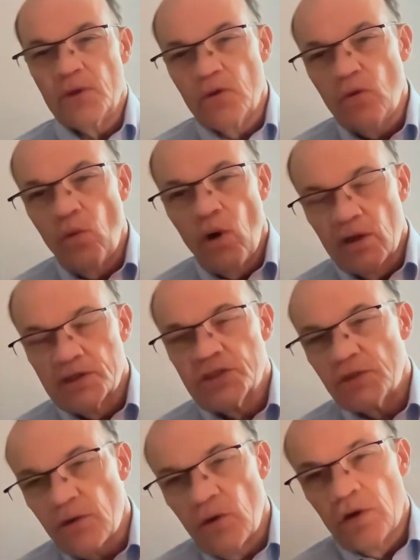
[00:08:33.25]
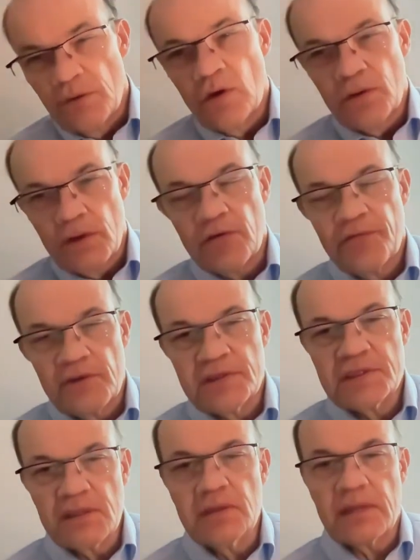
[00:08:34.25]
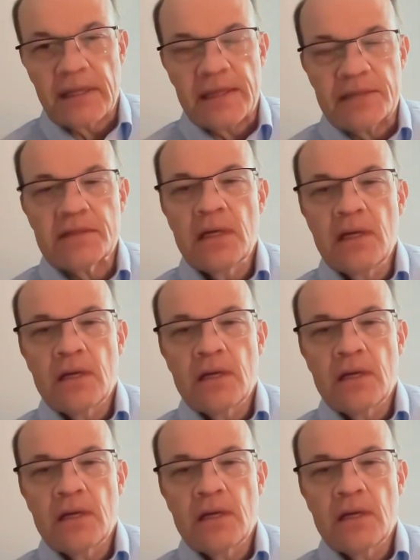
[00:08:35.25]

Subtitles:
You all should all know your facilities